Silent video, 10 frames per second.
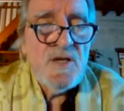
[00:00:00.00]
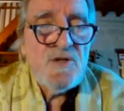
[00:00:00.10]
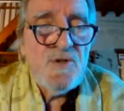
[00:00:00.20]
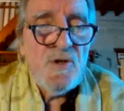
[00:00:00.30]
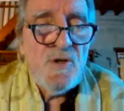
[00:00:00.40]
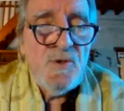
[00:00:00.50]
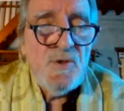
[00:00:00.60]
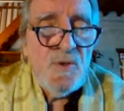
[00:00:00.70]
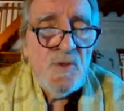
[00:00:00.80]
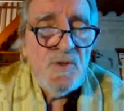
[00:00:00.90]
So
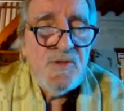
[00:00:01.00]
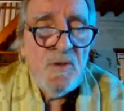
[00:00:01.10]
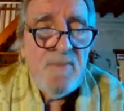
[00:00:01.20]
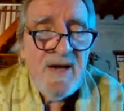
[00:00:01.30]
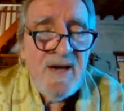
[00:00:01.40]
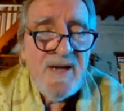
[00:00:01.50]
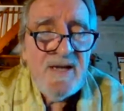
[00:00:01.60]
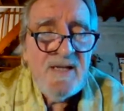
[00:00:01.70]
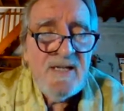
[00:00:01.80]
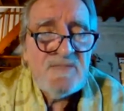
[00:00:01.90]
your mind
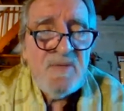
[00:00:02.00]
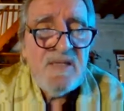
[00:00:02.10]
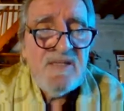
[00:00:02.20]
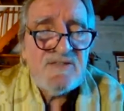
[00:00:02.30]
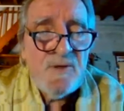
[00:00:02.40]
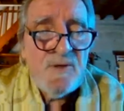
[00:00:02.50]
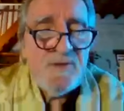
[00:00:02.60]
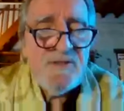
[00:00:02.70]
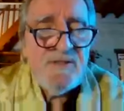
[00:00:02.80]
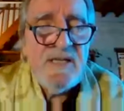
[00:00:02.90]
has been
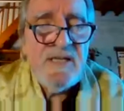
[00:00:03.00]
distorted